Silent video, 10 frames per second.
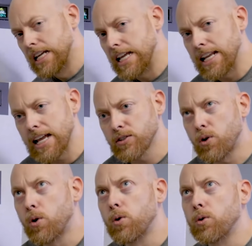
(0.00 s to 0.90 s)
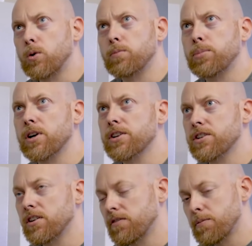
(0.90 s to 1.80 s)
it has a whole bunch
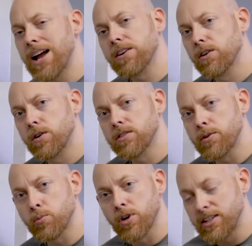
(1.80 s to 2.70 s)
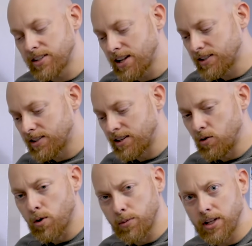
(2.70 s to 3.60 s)
of macros and presets that
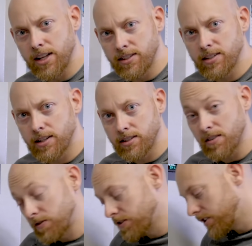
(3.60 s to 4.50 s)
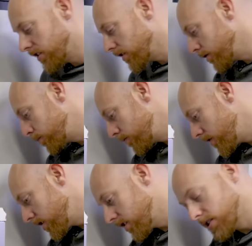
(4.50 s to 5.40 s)
normally it sets up for the other
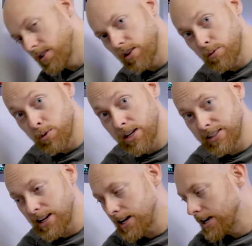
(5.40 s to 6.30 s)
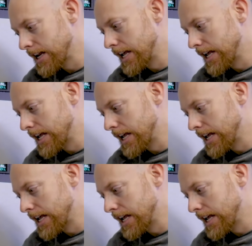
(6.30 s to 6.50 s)
preset,